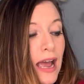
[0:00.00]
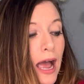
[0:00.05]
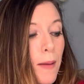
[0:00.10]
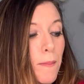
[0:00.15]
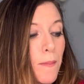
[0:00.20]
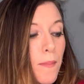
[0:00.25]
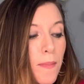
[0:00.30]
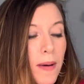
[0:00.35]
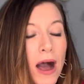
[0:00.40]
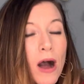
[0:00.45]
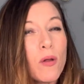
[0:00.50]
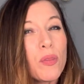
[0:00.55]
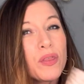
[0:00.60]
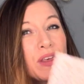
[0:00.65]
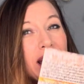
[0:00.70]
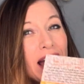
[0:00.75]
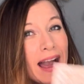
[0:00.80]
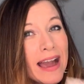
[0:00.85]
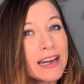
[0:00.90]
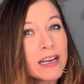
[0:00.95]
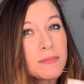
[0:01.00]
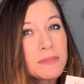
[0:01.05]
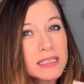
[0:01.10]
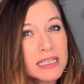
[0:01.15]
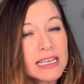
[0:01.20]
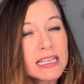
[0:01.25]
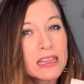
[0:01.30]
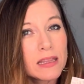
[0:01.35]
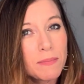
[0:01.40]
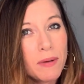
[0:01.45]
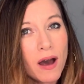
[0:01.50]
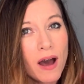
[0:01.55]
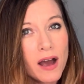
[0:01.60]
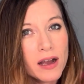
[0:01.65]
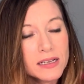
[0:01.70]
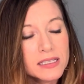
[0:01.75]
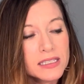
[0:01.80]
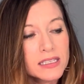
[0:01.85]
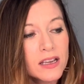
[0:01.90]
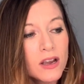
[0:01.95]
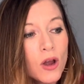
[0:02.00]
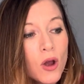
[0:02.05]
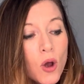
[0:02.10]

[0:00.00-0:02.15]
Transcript: about the items in the box.